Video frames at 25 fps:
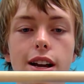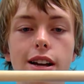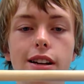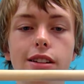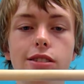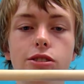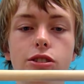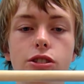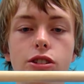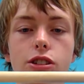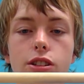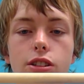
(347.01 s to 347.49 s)

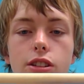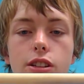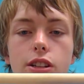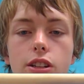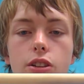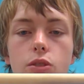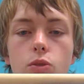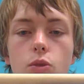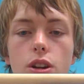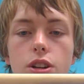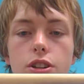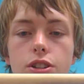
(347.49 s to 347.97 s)
answer to the
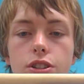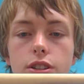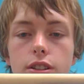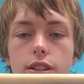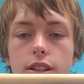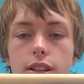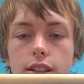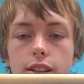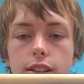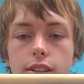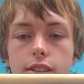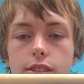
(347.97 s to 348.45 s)

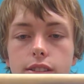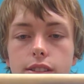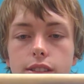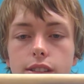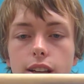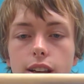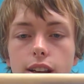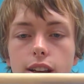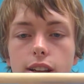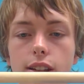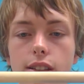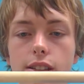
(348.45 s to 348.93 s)
equation is
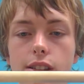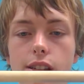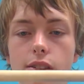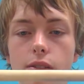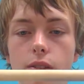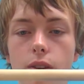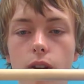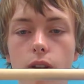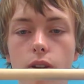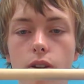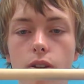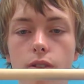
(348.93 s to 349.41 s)

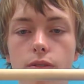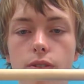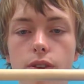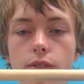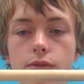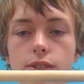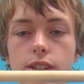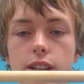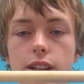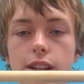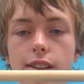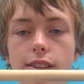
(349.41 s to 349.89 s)

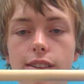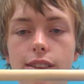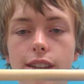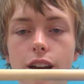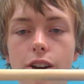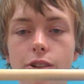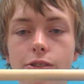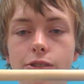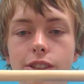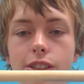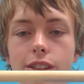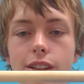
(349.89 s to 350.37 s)

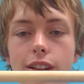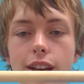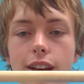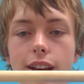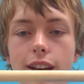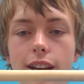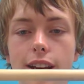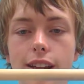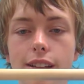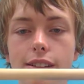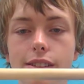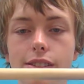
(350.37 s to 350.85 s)

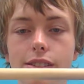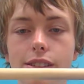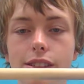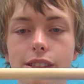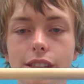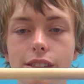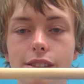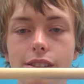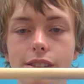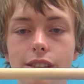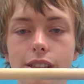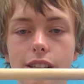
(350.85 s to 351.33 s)

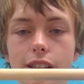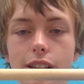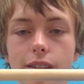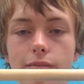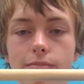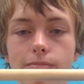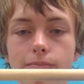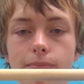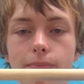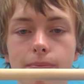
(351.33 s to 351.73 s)
715,860.